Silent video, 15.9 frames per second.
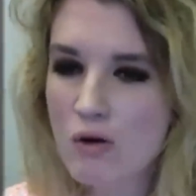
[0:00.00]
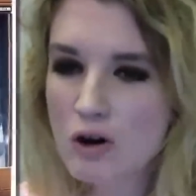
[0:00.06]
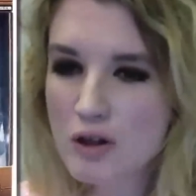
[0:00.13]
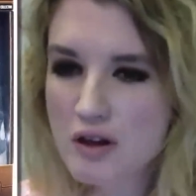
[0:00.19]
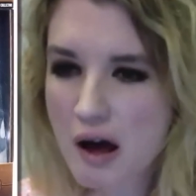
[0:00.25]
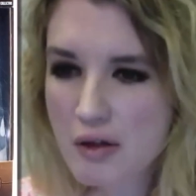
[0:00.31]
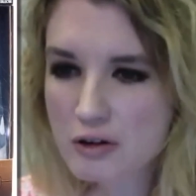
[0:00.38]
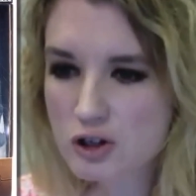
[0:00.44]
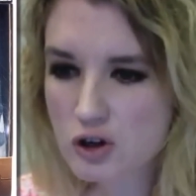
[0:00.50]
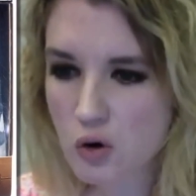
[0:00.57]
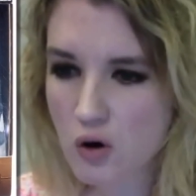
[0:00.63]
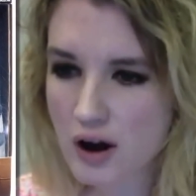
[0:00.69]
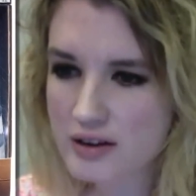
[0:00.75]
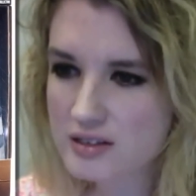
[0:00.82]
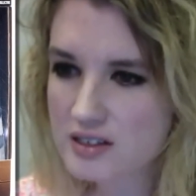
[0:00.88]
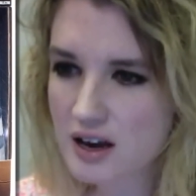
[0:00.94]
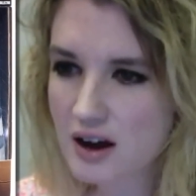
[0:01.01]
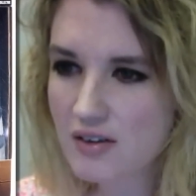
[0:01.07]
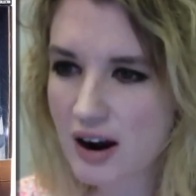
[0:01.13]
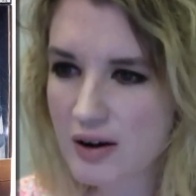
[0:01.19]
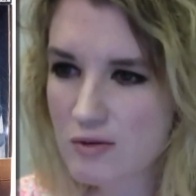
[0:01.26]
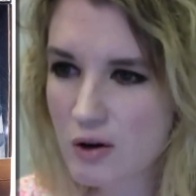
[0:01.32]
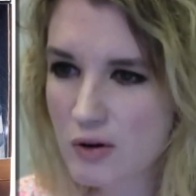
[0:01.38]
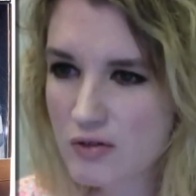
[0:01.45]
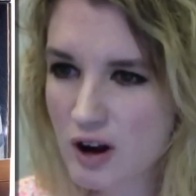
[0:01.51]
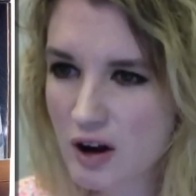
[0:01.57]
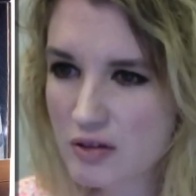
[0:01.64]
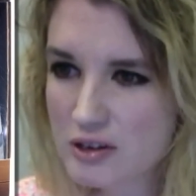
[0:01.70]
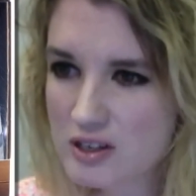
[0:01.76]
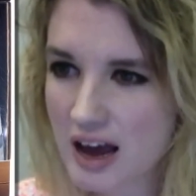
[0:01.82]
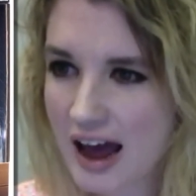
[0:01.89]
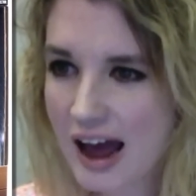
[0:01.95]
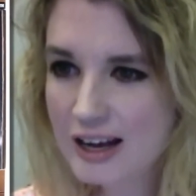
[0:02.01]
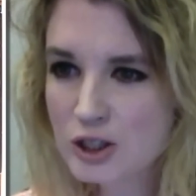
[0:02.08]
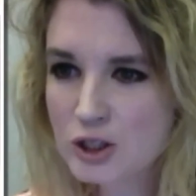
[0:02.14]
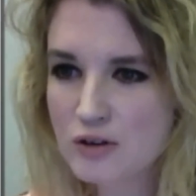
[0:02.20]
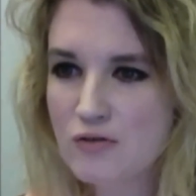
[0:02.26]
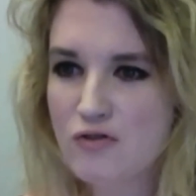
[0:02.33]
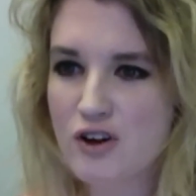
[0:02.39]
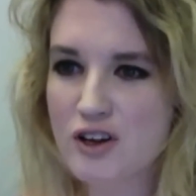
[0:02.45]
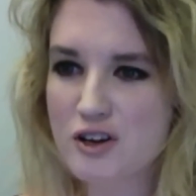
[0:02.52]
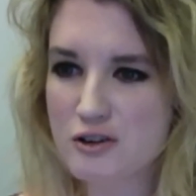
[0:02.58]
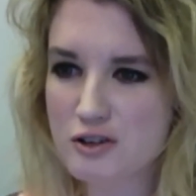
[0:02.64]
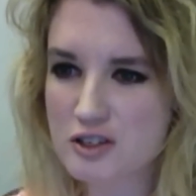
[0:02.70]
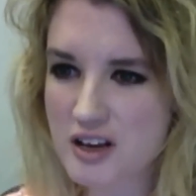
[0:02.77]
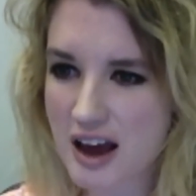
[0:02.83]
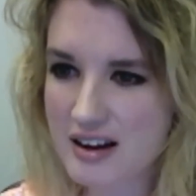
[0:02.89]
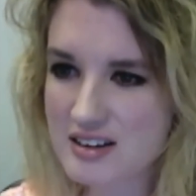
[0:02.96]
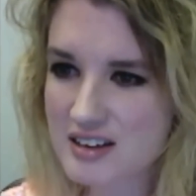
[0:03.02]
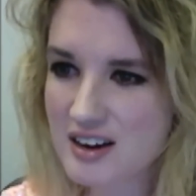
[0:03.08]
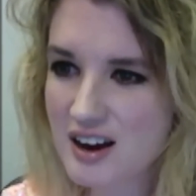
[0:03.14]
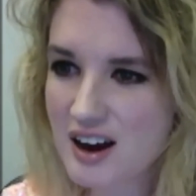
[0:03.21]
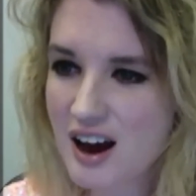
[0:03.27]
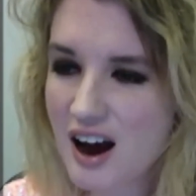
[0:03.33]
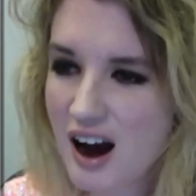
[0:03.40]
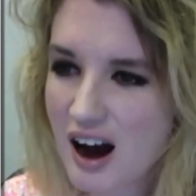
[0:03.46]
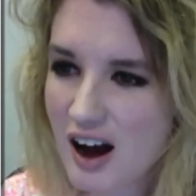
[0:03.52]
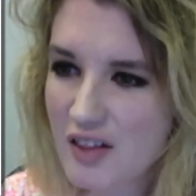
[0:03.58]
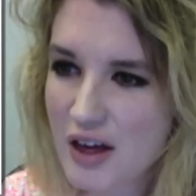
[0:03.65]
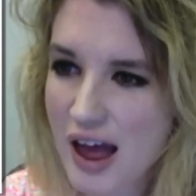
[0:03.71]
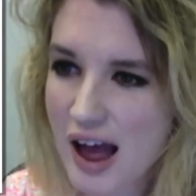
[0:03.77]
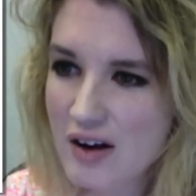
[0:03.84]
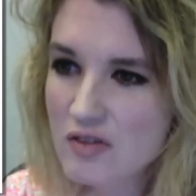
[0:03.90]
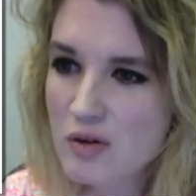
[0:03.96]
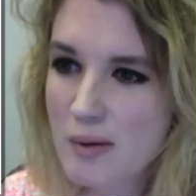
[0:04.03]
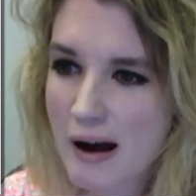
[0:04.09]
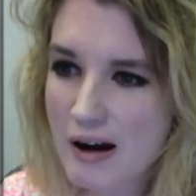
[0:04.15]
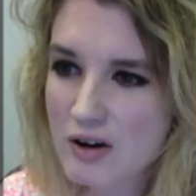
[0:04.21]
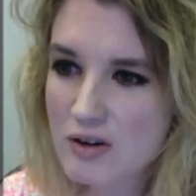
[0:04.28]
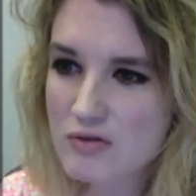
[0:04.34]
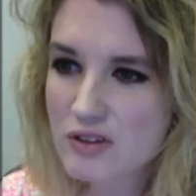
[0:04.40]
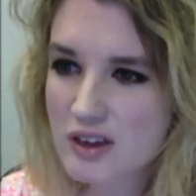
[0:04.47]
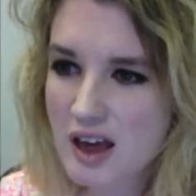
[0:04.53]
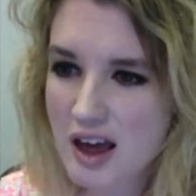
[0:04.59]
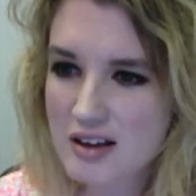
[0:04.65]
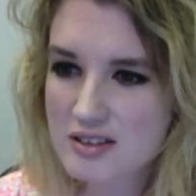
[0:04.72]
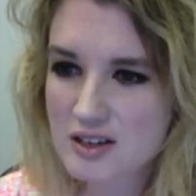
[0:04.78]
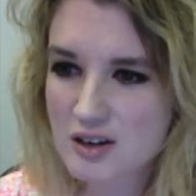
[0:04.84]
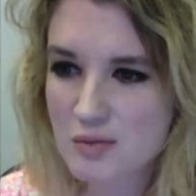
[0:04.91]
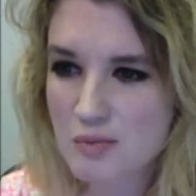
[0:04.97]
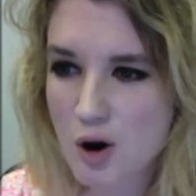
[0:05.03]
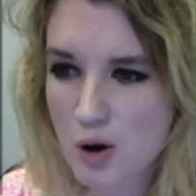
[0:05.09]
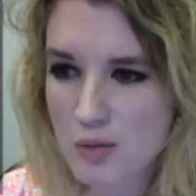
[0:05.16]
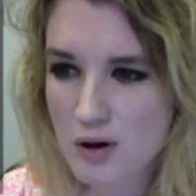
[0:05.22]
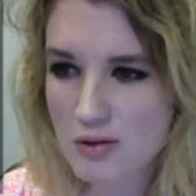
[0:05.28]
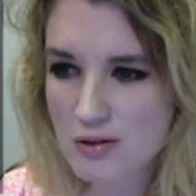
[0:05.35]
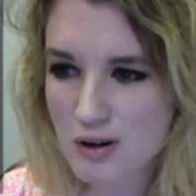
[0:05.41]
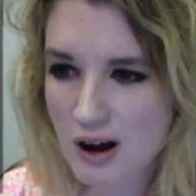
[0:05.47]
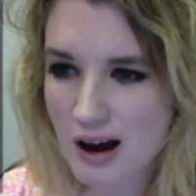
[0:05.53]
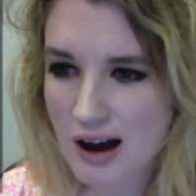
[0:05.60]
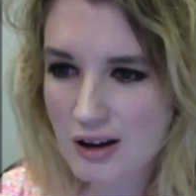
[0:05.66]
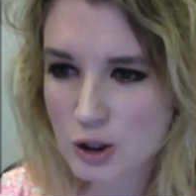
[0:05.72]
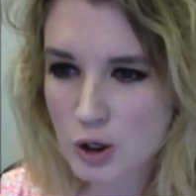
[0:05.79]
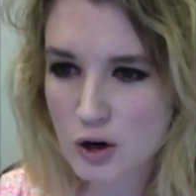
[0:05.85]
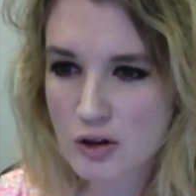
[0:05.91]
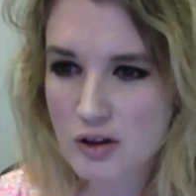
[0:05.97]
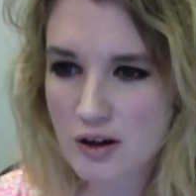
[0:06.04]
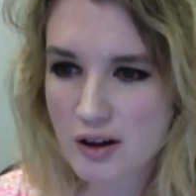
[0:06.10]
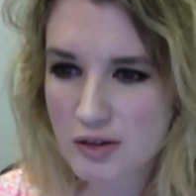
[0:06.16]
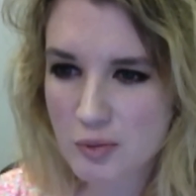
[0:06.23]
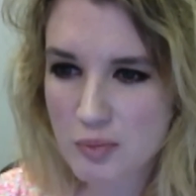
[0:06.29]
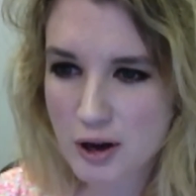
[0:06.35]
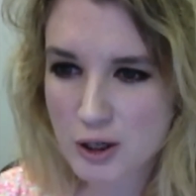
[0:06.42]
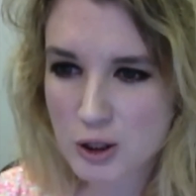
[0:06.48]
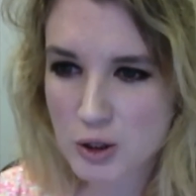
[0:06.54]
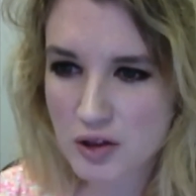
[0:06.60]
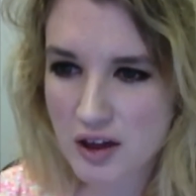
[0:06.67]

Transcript: what are the other toys? All right, well, we've got this action figure set uh, they have them out of the case in a moment. Uh, I'll show you the, the picture